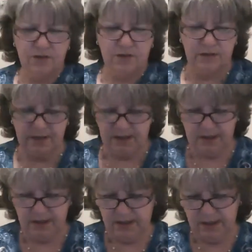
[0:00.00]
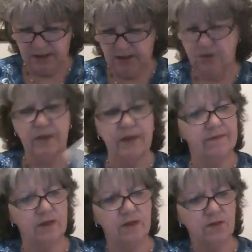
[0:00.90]
or do
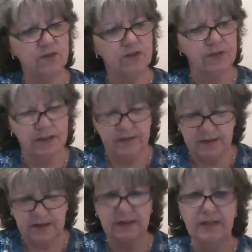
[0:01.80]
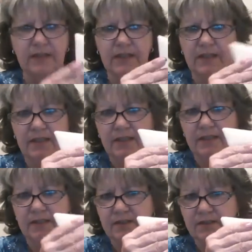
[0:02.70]
whatever. Oh, so here's,
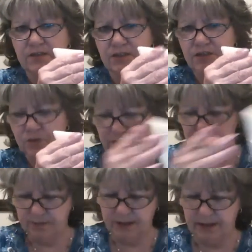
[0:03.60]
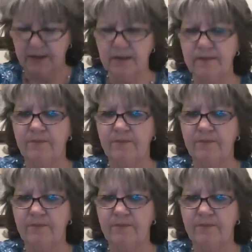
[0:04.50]
here's the squishy part.